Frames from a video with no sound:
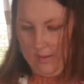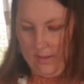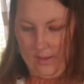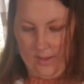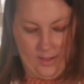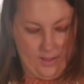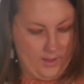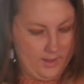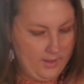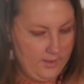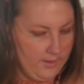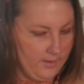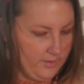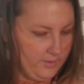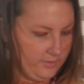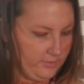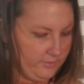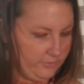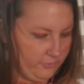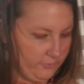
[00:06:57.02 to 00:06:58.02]

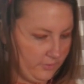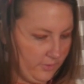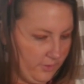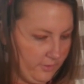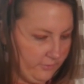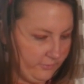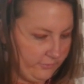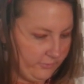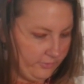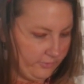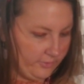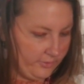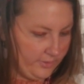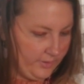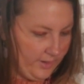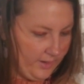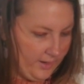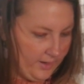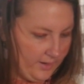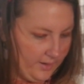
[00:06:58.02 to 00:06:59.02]
And we're also gonna
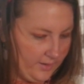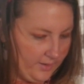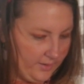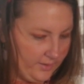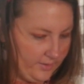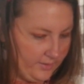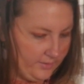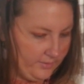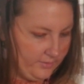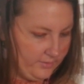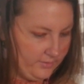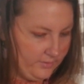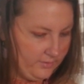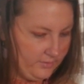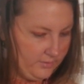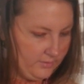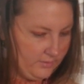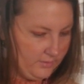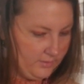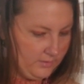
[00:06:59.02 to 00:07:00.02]
add
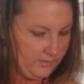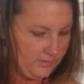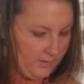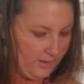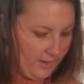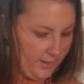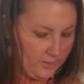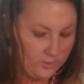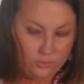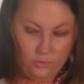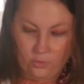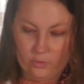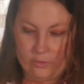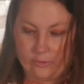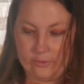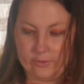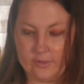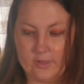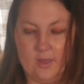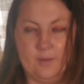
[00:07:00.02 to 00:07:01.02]

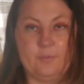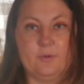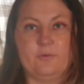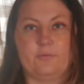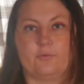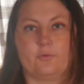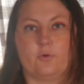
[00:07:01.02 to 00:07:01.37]
1/4 cup of